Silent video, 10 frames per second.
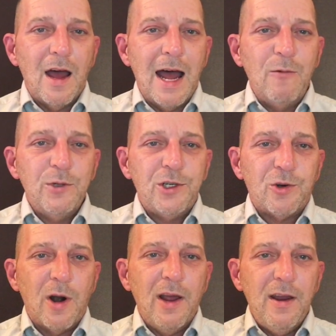I was
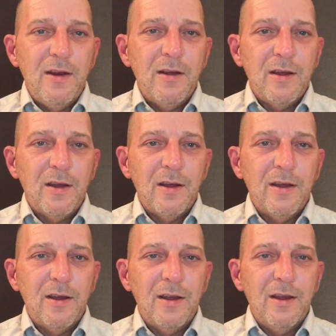trained
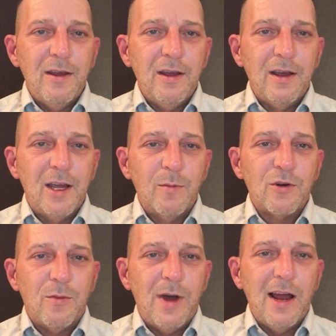in
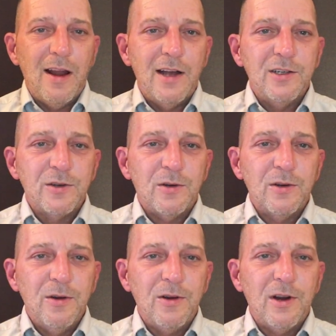chemical, biological,
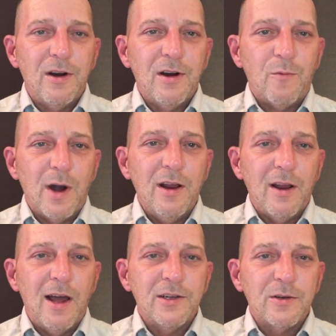nuclear, and
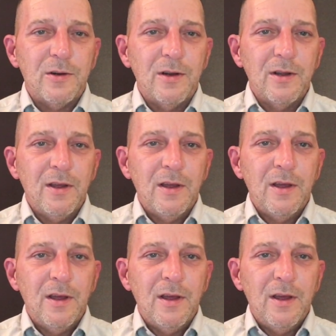radiological
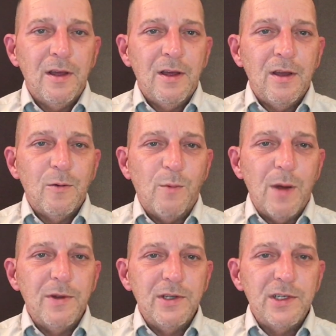
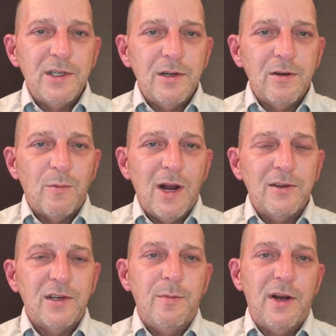weapons while I was
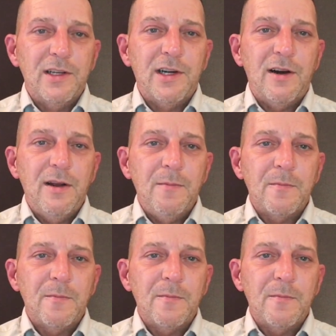in the military.